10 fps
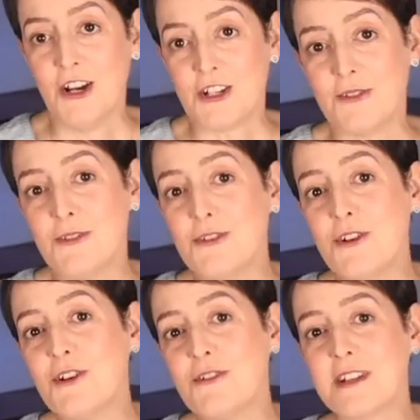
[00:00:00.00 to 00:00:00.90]
So your
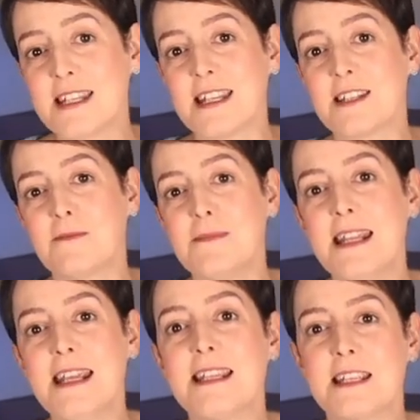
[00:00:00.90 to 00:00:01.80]
nervous system
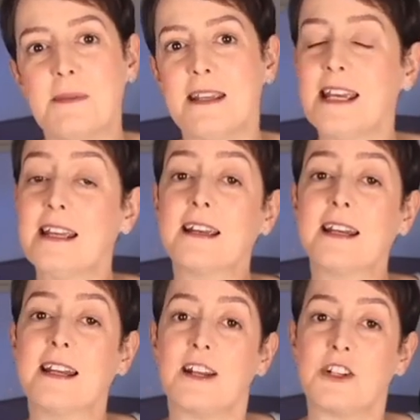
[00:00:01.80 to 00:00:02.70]
needs to be in
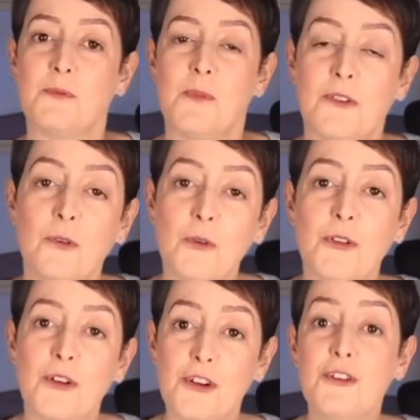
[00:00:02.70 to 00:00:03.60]
connection with
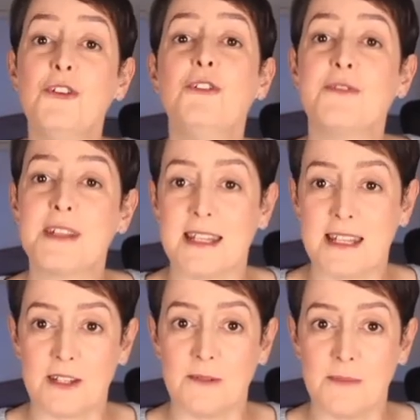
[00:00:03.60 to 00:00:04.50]
other nervous
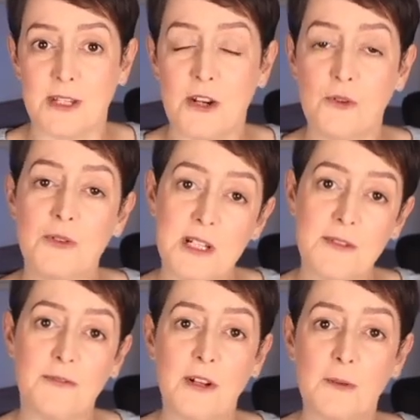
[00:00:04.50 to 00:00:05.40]
systems in order to
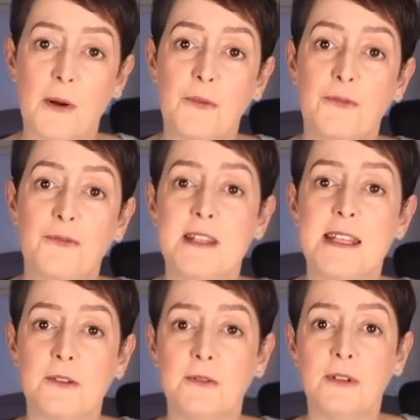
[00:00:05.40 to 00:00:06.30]
feel both
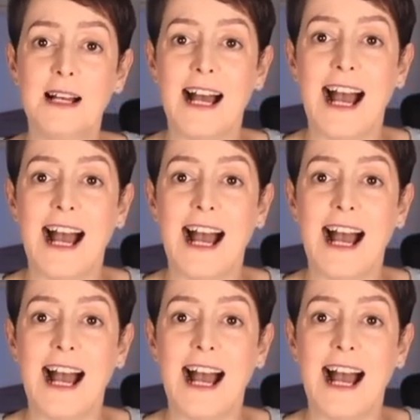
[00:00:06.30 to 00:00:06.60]
physical